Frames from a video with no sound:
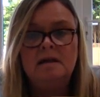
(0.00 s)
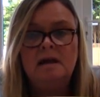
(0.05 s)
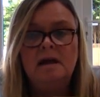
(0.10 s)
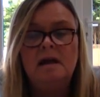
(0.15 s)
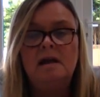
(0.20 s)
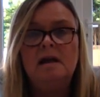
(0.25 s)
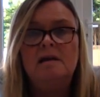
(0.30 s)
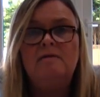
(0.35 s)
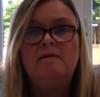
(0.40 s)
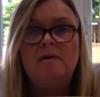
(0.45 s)

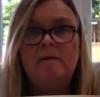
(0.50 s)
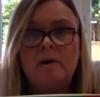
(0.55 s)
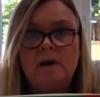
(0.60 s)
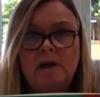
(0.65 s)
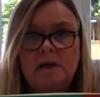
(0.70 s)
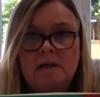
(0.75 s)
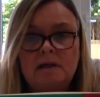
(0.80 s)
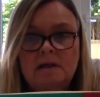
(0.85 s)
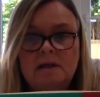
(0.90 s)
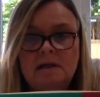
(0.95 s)
And
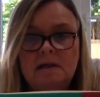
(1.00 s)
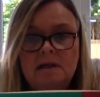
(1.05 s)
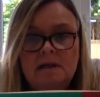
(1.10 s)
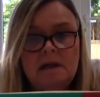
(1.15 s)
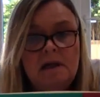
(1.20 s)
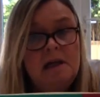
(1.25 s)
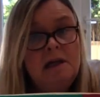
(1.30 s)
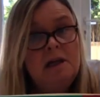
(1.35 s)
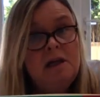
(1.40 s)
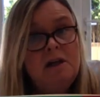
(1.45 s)
everyone,
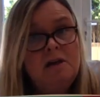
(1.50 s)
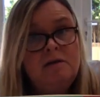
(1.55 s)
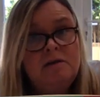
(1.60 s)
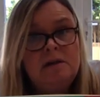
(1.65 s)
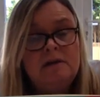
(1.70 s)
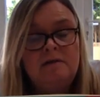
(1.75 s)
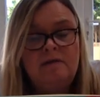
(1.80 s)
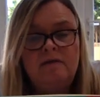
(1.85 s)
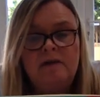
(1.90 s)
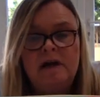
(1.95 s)

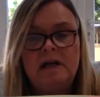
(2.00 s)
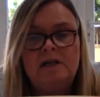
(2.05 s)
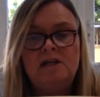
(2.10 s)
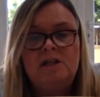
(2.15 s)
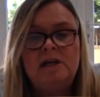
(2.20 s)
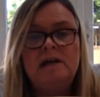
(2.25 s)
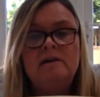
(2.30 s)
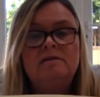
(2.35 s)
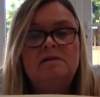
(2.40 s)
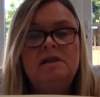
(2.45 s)
including Fred,
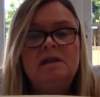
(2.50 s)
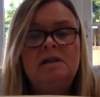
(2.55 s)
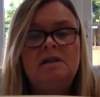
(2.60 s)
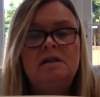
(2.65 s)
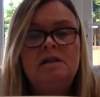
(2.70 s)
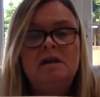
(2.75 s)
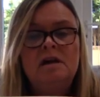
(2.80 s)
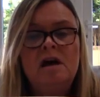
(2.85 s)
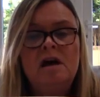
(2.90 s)
shouted,